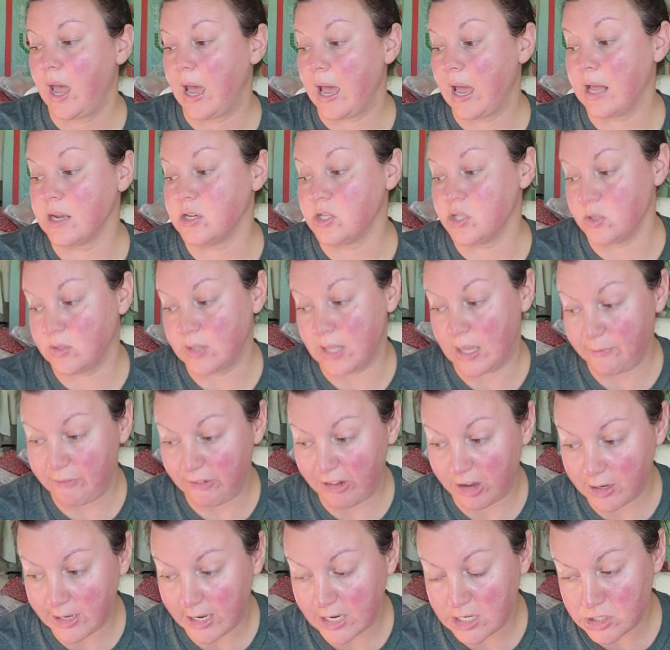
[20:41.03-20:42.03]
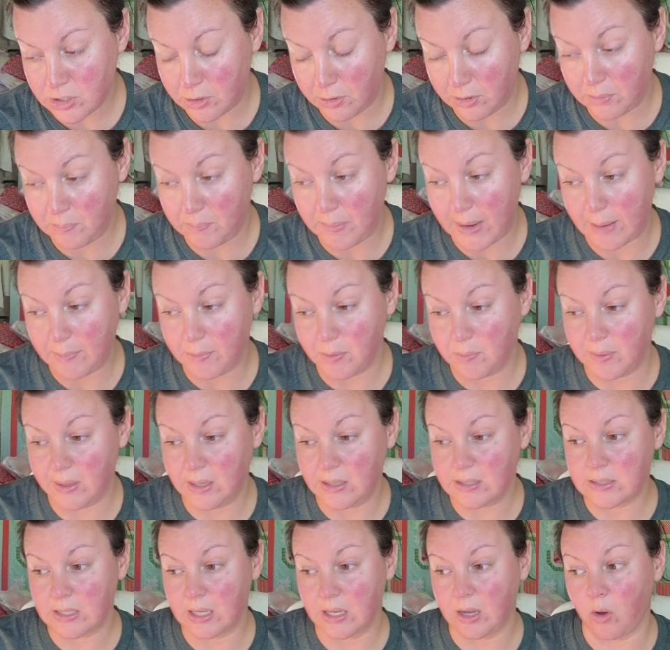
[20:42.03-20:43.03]
I do like foundation paper
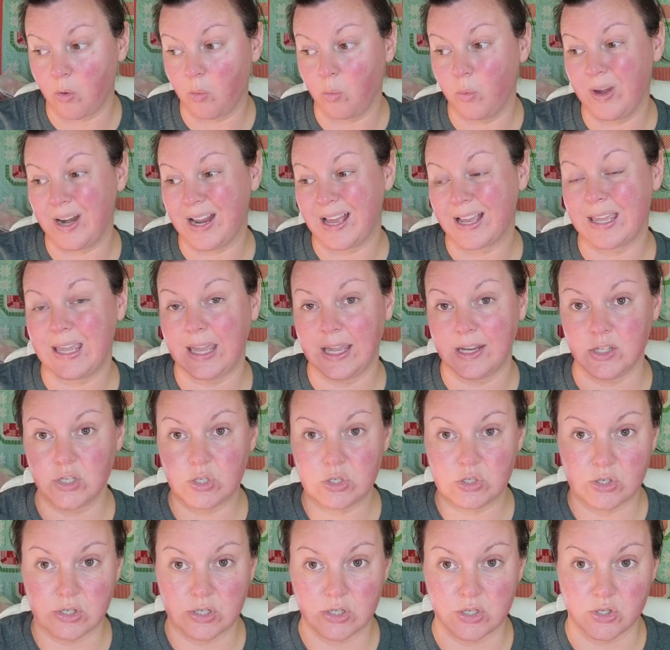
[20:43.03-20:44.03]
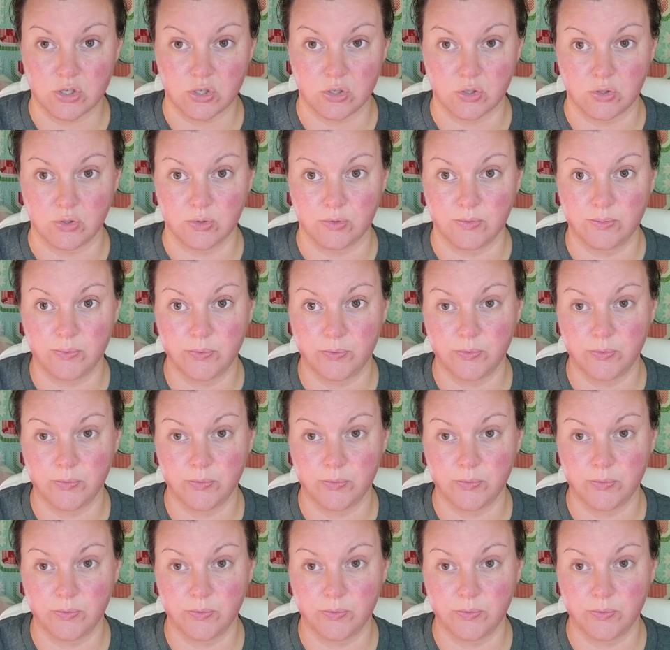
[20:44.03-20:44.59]
piecing when I can't do traditional